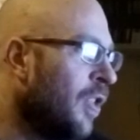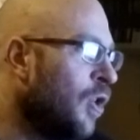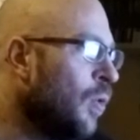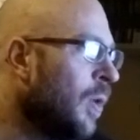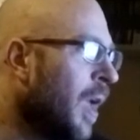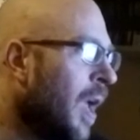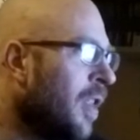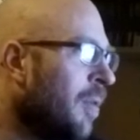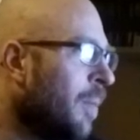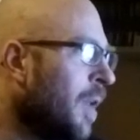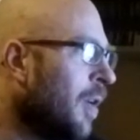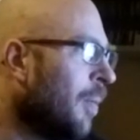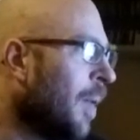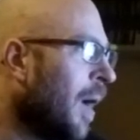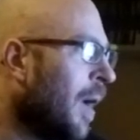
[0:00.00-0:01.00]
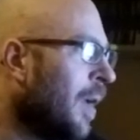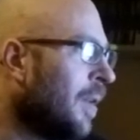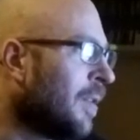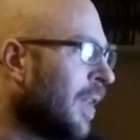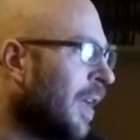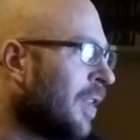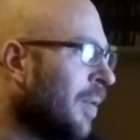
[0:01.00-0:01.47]
the UK, the BMI
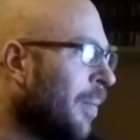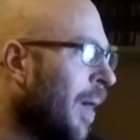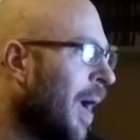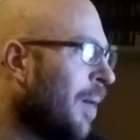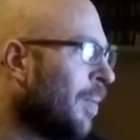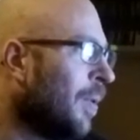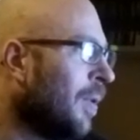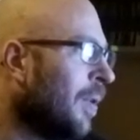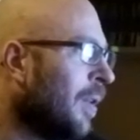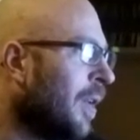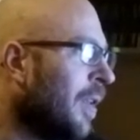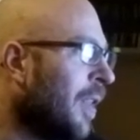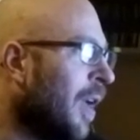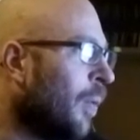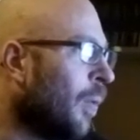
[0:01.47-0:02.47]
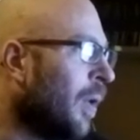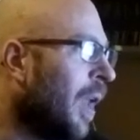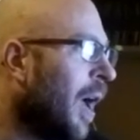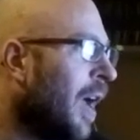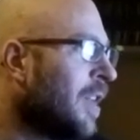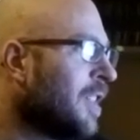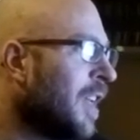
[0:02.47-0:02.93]
is like the Bible, and they will
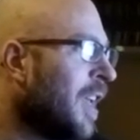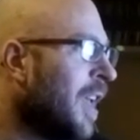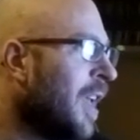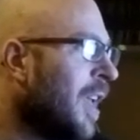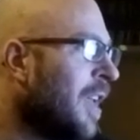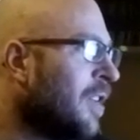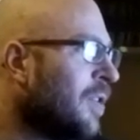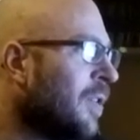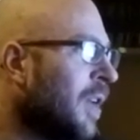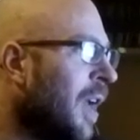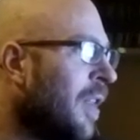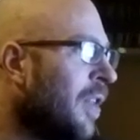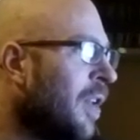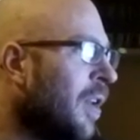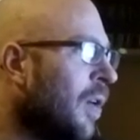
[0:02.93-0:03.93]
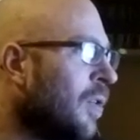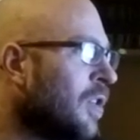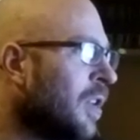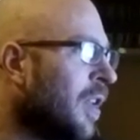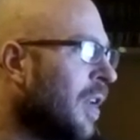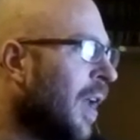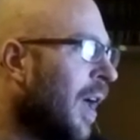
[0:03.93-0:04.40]
not entertain the
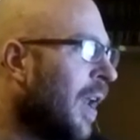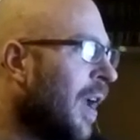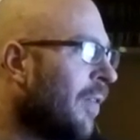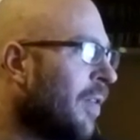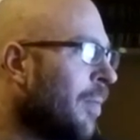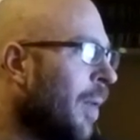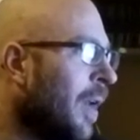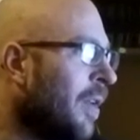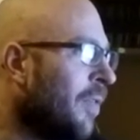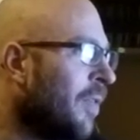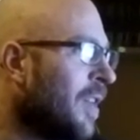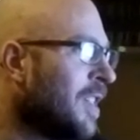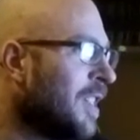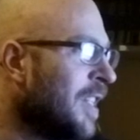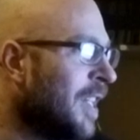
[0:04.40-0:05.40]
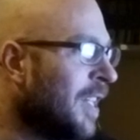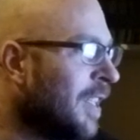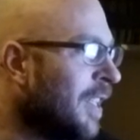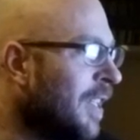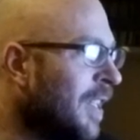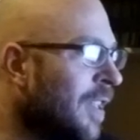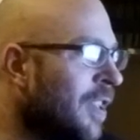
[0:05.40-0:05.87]
notion that not everybody fits
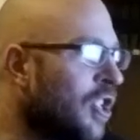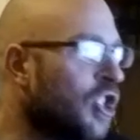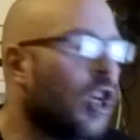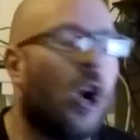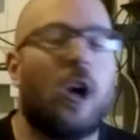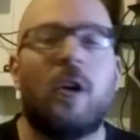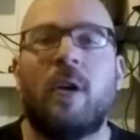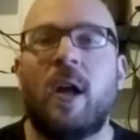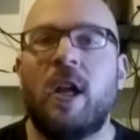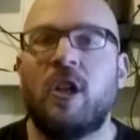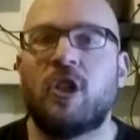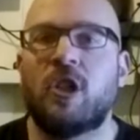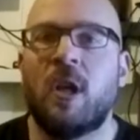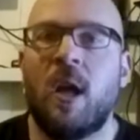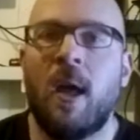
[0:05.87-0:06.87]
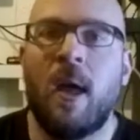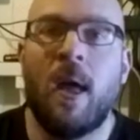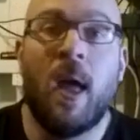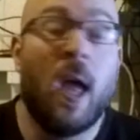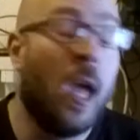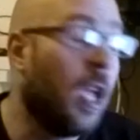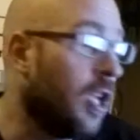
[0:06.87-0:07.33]
neatly in the chart range.
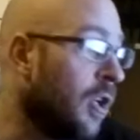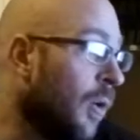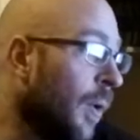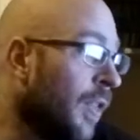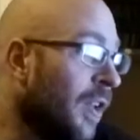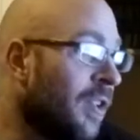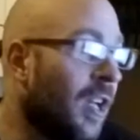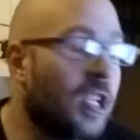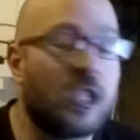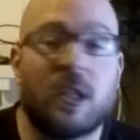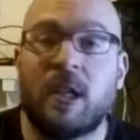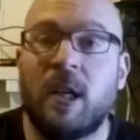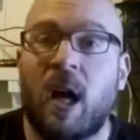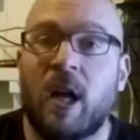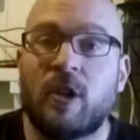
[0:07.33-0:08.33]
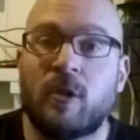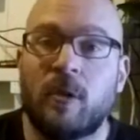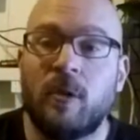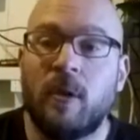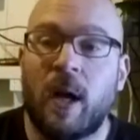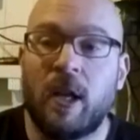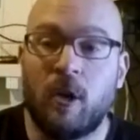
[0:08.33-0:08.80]
You know what? That's actually not
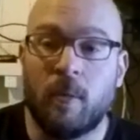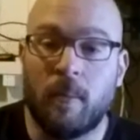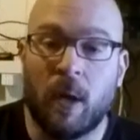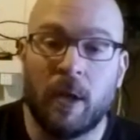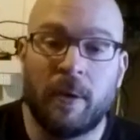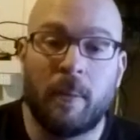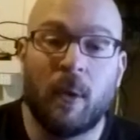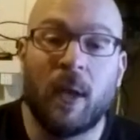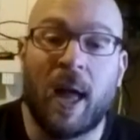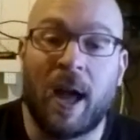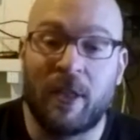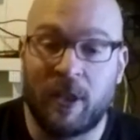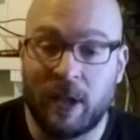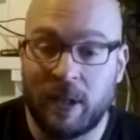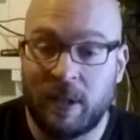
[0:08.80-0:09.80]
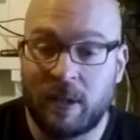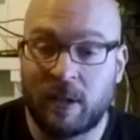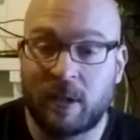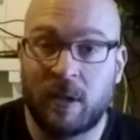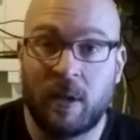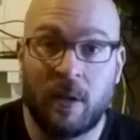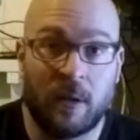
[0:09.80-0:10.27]
true. I know multiple
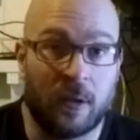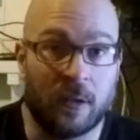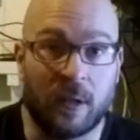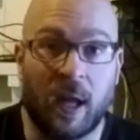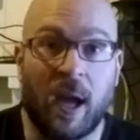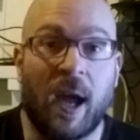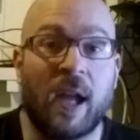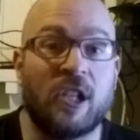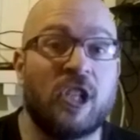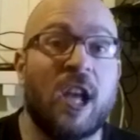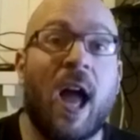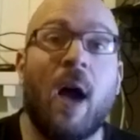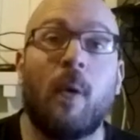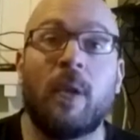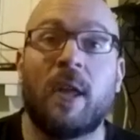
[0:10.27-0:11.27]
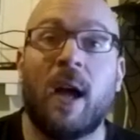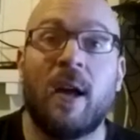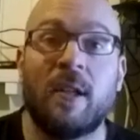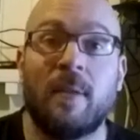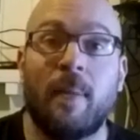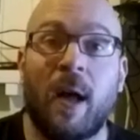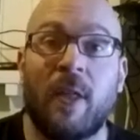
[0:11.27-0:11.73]
athletes, because I chat with
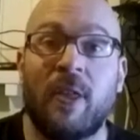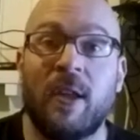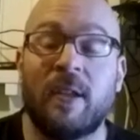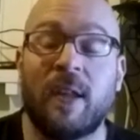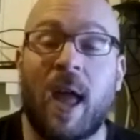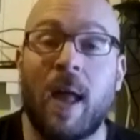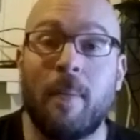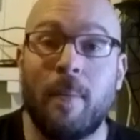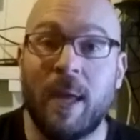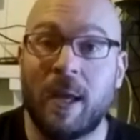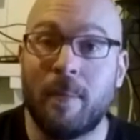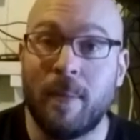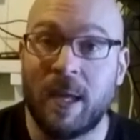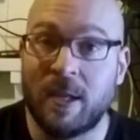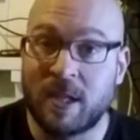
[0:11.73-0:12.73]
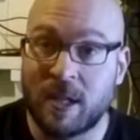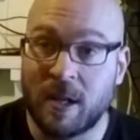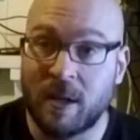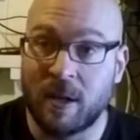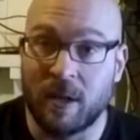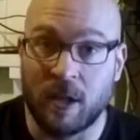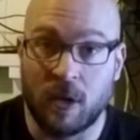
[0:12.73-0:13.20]
guys about this at big meets
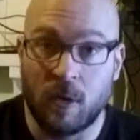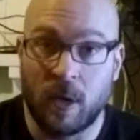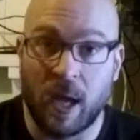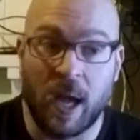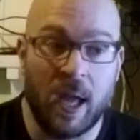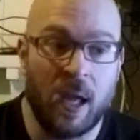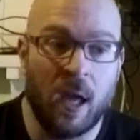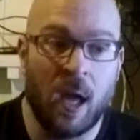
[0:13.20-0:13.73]
here in the UK.